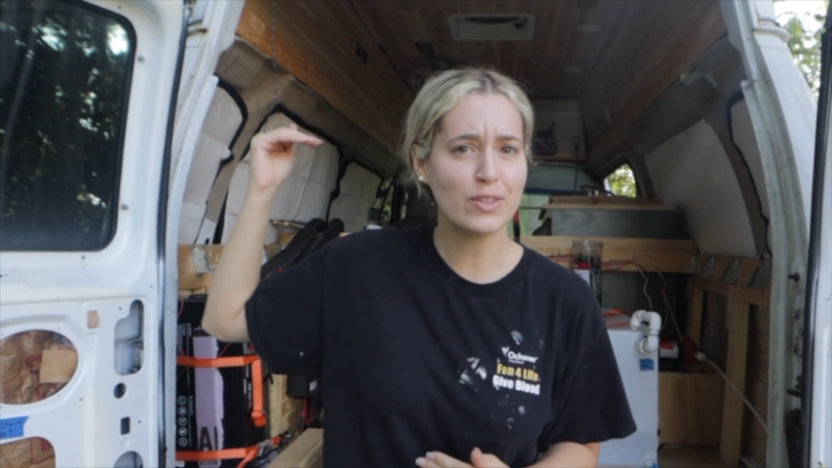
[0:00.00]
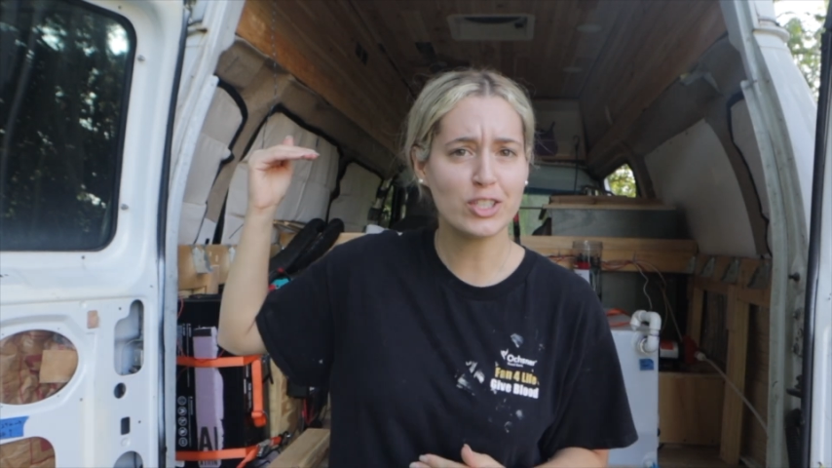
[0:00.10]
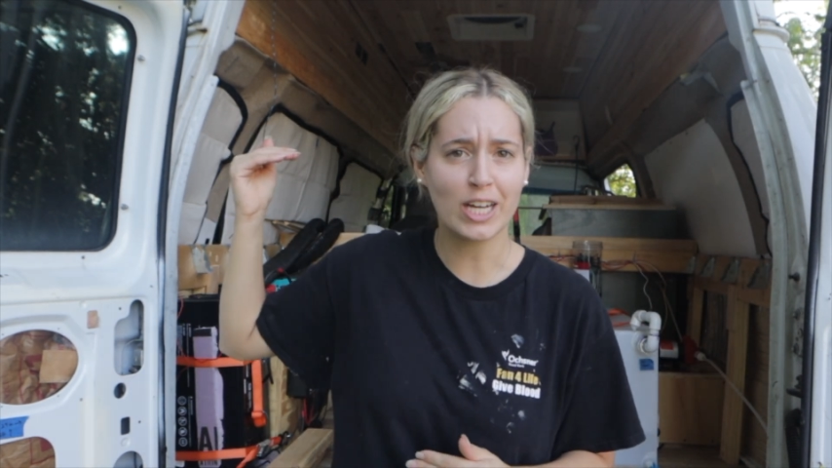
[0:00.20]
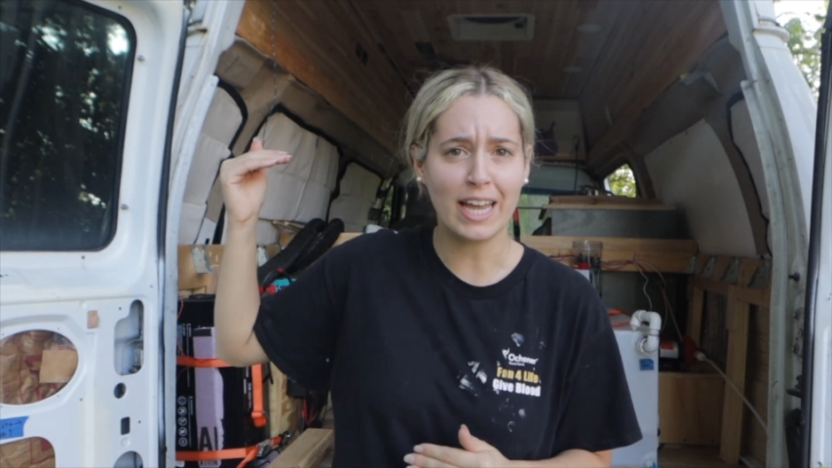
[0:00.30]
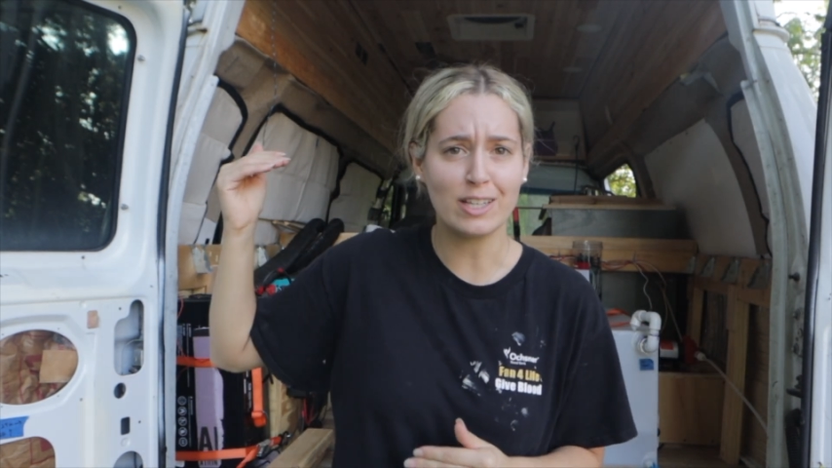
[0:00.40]
the
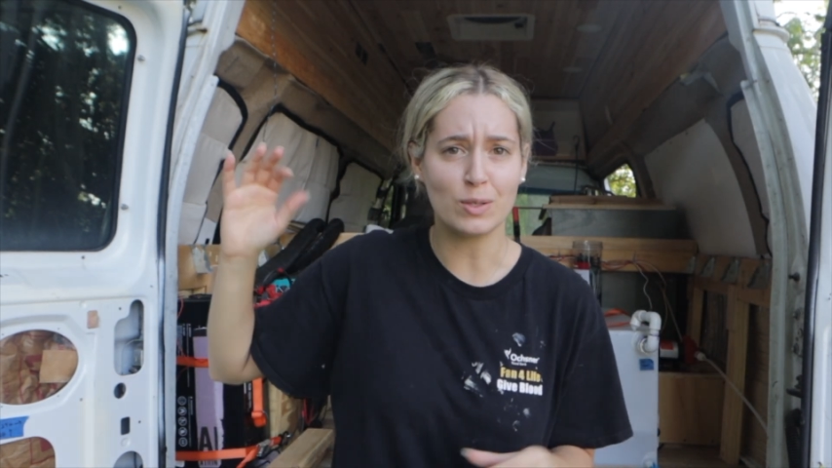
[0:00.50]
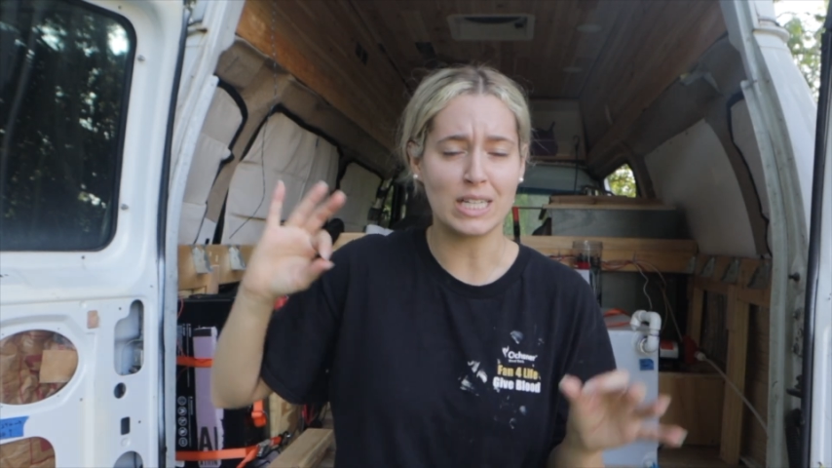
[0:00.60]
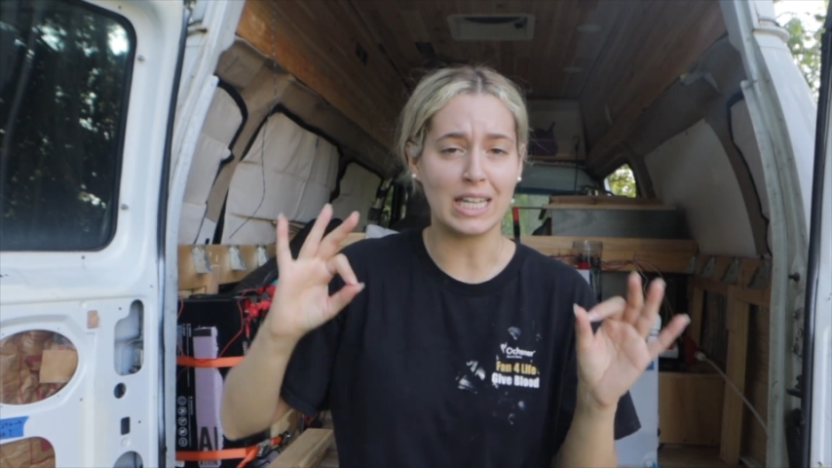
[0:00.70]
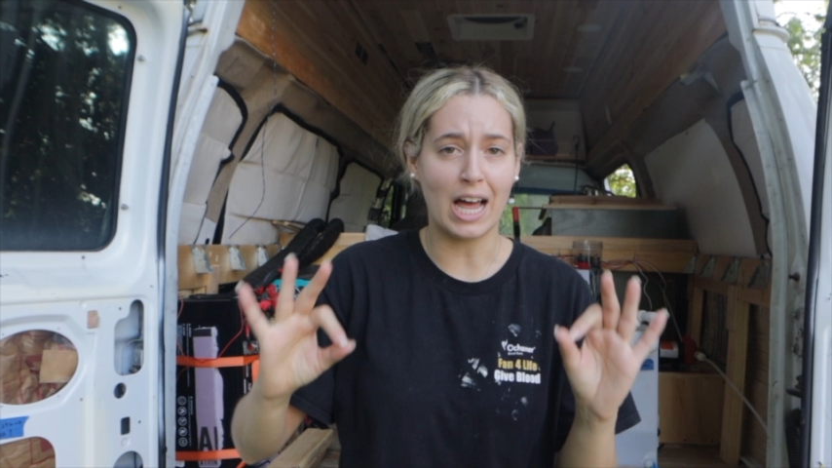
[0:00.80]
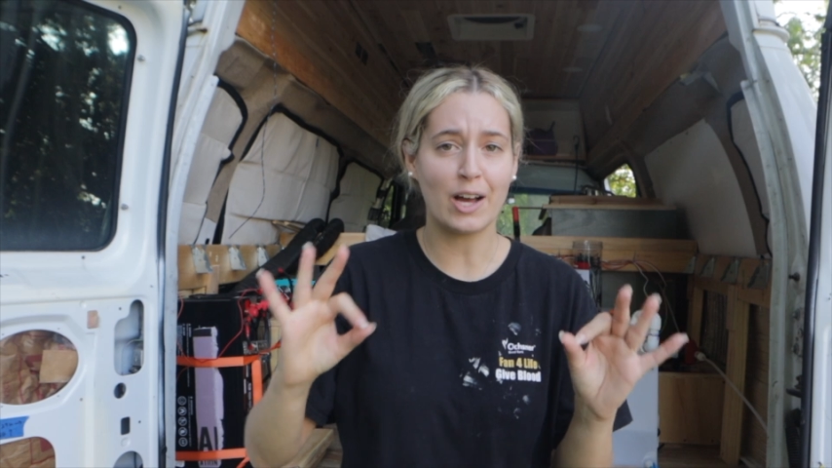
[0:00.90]
shade, so it's
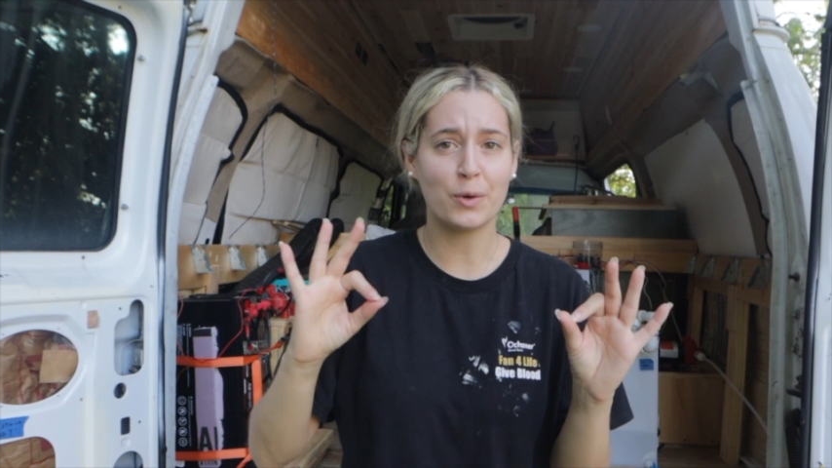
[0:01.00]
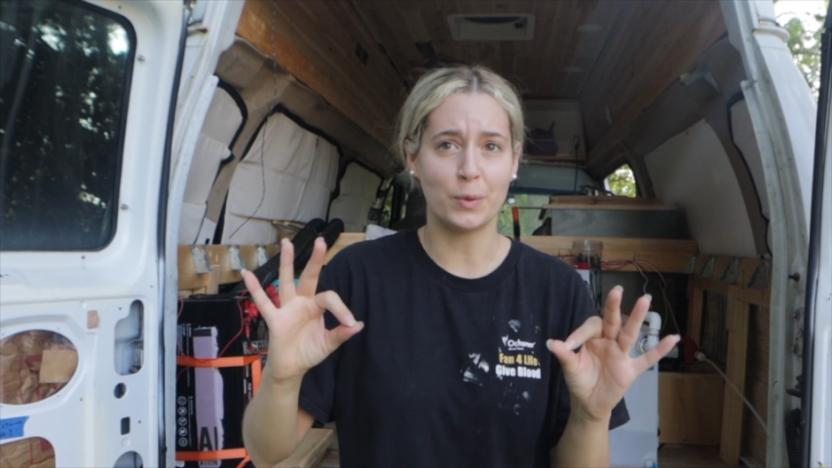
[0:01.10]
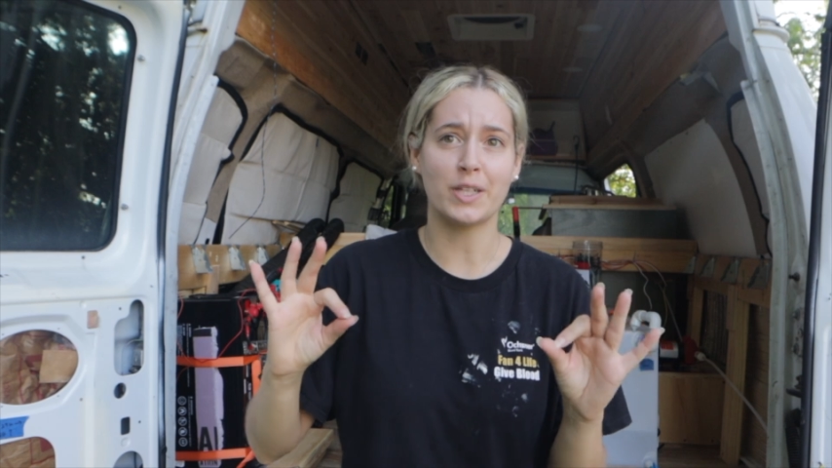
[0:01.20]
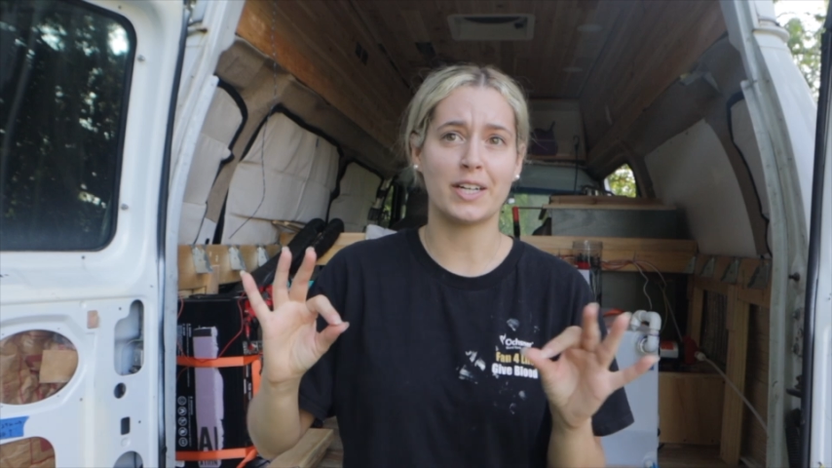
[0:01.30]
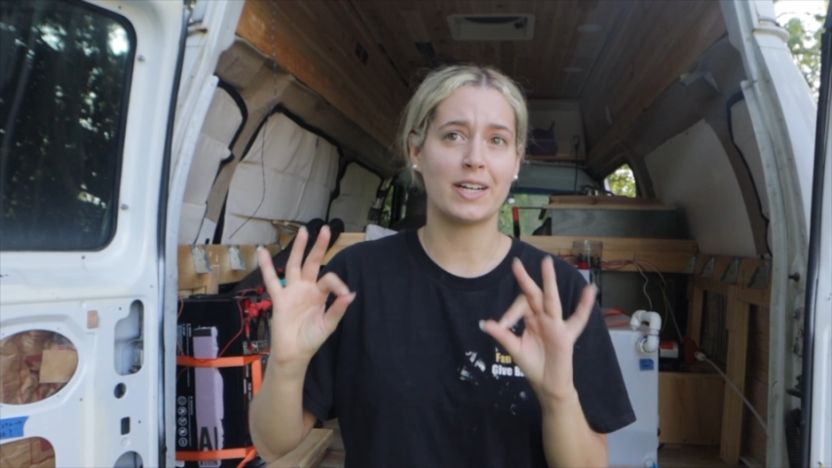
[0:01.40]
a lot
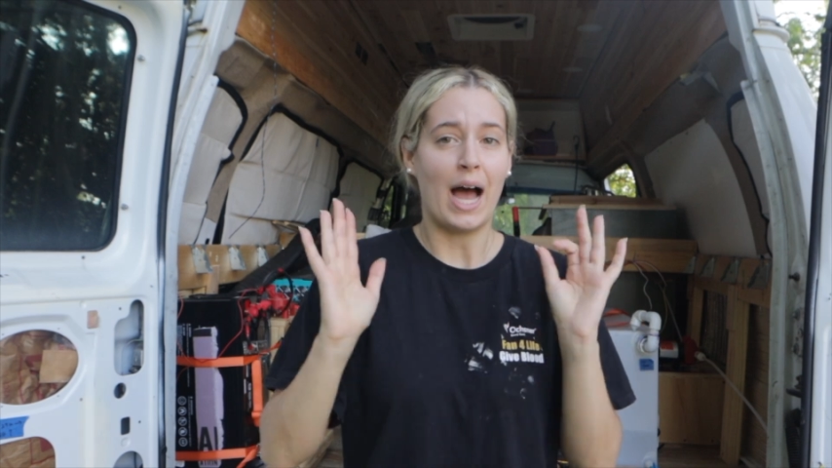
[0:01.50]
cooler.